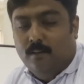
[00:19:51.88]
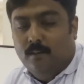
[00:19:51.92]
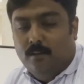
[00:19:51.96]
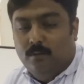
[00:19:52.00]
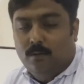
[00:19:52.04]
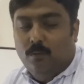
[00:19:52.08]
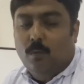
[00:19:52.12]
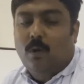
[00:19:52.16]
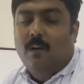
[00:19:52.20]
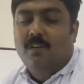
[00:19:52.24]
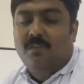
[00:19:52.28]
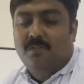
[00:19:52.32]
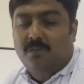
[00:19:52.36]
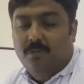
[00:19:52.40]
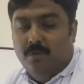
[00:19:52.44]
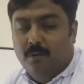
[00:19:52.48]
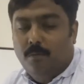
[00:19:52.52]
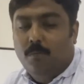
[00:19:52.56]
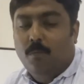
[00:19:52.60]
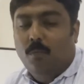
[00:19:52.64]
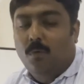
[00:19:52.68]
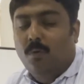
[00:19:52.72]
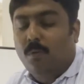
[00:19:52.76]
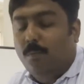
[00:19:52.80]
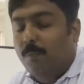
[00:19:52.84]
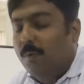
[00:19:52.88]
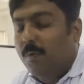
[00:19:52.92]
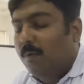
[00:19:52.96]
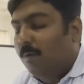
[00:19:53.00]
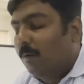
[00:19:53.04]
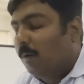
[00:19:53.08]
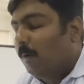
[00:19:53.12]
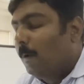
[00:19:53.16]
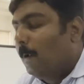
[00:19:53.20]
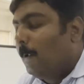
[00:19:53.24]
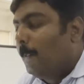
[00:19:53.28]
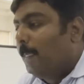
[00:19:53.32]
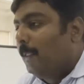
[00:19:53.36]
wants more
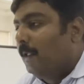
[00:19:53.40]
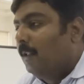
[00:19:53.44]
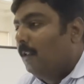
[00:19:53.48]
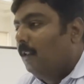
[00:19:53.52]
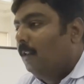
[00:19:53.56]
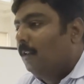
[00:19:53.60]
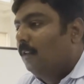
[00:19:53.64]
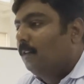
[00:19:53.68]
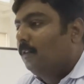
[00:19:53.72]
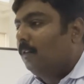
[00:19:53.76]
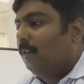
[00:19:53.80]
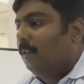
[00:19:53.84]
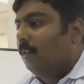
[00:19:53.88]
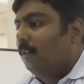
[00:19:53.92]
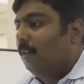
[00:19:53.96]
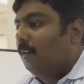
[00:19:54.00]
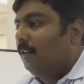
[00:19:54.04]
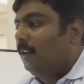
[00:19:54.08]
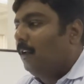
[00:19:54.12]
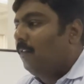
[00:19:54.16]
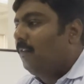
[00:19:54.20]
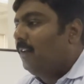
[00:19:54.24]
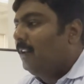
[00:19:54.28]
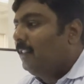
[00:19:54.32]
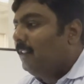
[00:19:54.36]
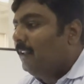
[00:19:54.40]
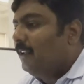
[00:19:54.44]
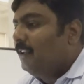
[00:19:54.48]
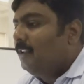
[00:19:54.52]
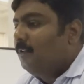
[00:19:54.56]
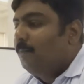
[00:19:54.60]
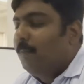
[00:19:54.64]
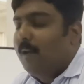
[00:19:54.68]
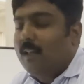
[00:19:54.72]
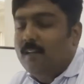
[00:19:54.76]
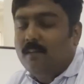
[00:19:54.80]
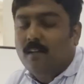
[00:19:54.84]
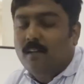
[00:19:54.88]
PO. So everything is
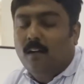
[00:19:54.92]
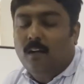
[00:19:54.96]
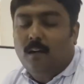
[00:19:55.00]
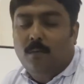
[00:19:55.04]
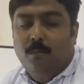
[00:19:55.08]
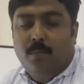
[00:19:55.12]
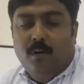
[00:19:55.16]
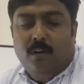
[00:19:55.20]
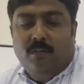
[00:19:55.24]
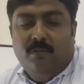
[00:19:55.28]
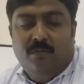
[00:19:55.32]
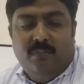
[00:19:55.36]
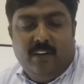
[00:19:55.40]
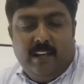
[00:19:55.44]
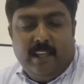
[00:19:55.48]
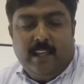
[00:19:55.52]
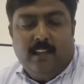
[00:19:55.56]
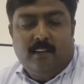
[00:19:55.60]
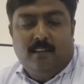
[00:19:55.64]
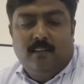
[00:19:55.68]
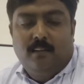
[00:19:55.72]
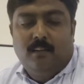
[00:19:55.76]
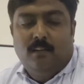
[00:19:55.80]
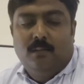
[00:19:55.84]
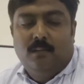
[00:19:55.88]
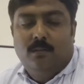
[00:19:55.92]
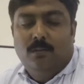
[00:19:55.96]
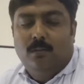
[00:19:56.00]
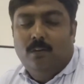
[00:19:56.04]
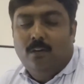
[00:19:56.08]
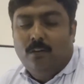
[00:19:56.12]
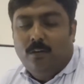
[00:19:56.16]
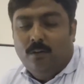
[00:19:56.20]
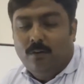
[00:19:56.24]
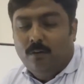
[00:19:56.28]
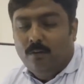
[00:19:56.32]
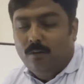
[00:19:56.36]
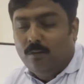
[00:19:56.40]
based on number of days.
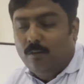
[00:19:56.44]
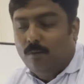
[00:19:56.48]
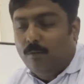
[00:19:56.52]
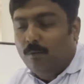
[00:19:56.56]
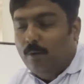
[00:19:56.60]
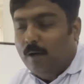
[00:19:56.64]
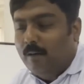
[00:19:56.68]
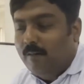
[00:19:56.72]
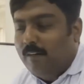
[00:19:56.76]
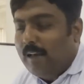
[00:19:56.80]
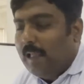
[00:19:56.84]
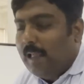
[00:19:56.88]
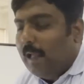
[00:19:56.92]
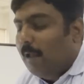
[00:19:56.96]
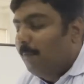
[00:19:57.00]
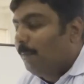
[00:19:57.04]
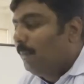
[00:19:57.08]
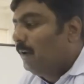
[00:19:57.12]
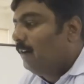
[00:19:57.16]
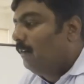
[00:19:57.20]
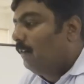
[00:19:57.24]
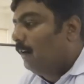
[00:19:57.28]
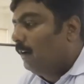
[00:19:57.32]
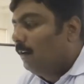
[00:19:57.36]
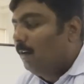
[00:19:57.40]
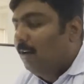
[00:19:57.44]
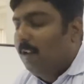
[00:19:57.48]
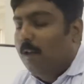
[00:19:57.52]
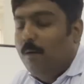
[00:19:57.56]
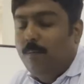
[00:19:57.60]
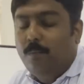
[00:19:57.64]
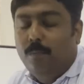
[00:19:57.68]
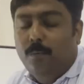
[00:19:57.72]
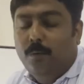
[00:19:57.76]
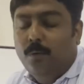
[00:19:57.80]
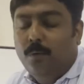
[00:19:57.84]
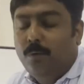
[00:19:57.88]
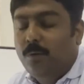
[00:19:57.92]
So what will happen? What will
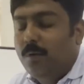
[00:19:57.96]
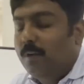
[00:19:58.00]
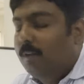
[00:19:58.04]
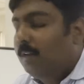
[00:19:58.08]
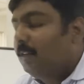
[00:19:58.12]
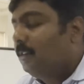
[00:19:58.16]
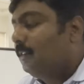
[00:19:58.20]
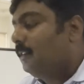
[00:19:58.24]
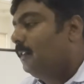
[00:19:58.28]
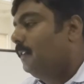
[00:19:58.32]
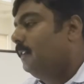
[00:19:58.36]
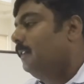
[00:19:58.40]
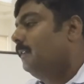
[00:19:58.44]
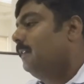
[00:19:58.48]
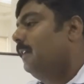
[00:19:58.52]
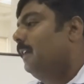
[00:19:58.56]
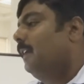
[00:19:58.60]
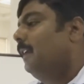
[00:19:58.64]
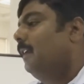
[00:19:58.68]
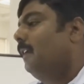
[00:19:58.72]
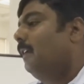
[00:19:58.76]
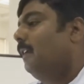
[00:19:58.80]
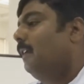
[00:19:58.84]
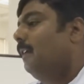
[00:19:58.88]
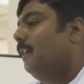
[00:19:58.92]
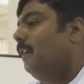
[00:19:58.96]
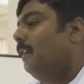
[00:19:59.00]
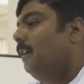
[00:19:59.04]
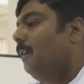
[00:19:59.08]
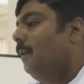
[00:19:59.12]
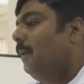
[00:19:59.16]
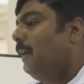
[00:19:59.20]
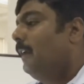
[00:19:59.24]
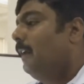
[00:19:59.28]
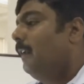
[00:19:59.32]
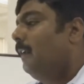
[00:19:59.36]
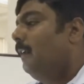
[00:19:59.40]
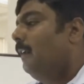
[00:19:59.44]
help you is
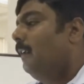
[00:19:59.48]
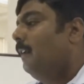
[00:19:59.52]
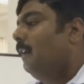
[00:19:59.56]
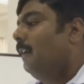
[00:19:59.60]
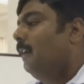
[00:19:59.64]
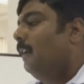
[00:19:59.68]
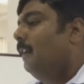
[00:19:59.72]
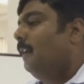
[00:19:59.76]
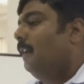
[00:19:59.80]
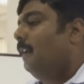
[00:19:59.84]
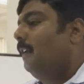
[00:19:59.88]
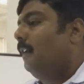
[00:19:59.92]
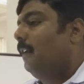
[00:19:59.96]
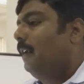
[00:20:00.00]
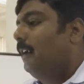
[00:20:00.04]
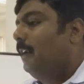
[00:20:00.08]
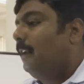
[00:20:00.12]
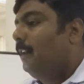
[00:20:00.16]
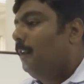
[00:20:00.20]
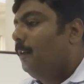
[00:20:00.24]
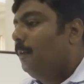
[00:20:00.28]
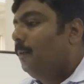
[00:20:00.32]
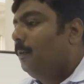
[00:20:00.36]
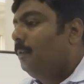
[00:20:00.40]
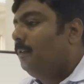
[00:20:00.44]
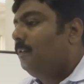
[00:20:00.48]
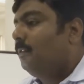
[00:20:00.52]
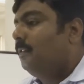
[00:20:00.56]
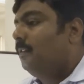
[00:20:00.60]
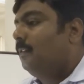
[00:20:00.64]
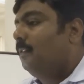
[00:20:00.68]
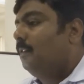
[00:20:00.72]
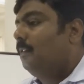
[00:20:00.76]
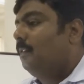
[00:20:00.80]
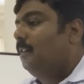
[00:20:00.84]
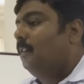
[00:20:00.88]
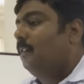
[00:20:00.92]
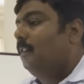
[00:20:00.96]
you can reduce
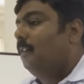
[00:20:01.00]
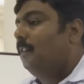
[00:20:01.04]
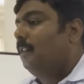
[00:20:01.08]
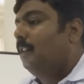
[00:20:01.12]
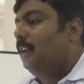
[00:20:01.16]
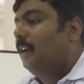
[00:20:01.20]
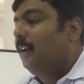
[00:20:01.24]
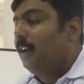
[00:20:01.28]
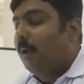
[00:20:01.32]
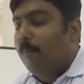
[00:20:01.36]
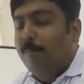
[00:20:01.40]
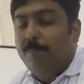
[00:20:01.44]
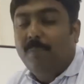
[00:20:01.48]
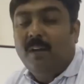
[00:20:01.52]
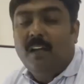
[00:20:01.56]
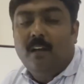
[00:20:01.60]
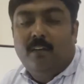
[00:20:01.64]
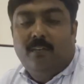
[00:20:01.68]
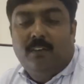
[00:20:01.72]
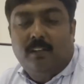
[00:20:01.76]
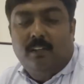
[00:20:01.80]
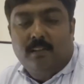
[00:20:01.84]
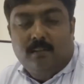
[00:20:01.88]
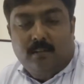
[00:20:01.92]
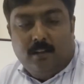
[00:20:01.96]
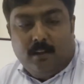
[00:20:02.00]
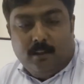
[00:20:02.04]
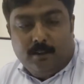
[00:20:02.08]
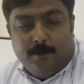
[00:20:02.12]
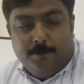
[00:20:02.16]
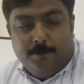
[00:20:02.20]
the dumping of the stock.